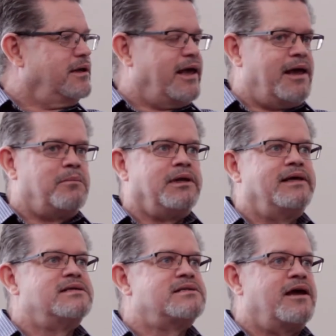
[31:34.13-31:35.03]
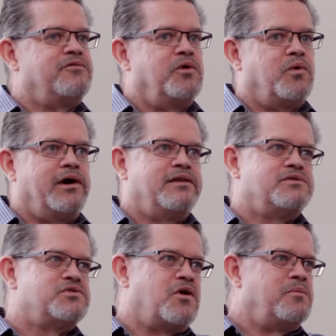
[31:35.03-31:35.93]
Gambling is everywhere.
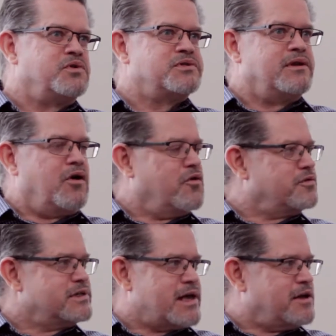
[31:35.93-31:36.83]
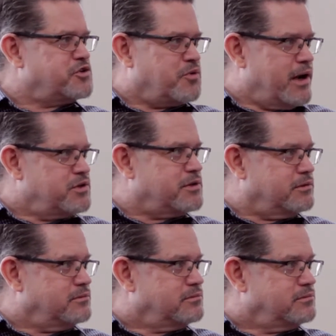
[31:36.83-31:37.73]
There's almost an oversaturation.